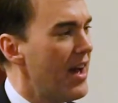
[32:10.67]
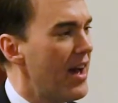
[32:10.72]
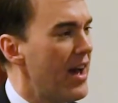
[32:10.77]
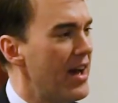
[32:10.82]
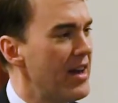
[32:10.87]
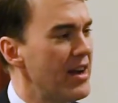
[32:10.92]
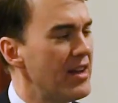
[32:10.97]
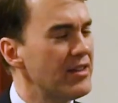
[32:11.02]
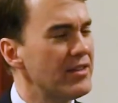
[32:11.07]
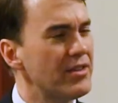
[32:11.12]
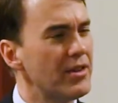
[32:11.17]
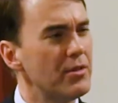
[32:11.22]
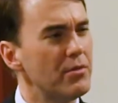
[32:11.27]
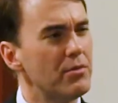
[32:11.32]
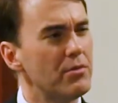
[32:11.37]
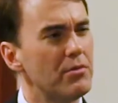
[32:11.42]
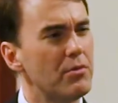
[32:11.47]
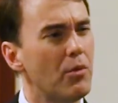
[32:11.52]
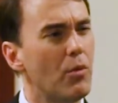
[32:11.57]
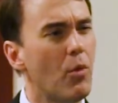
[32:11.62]
And I said,
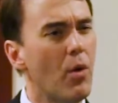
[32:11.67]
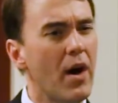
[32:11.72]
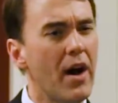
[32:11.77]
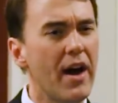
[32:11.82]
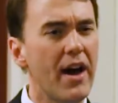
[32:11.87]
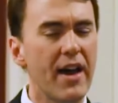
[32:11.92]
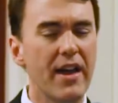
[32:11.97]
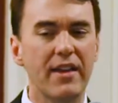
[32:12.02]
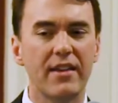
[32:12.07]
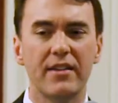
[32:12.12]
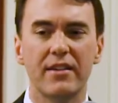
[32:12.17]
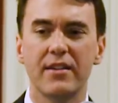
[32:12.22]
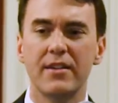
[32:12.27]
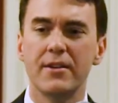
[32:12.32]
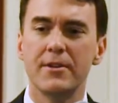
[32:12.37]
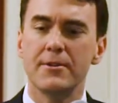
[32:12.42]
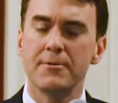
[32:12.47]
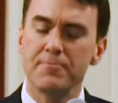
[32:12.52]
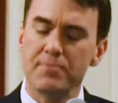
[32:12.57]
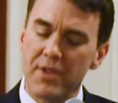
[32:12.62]
why?
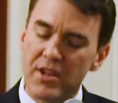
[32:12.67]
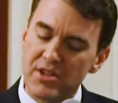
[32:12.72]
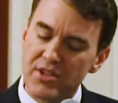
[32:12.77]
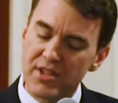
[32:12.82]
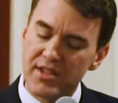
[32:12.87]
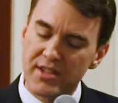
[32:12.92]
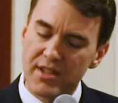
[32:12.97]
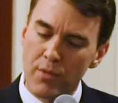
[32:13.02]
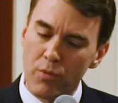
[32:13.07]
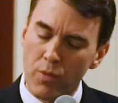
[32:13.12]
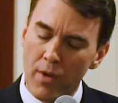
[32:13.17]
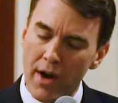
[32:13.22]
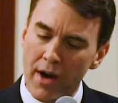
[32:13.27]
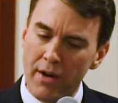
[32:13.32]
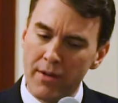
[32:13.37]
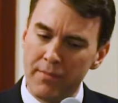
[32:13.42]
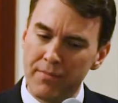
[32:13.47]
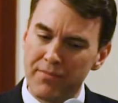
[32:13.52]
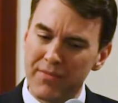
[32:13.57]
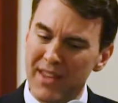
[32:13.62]
And she said,
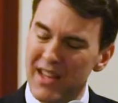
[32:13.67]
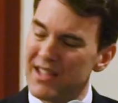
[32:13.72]
well,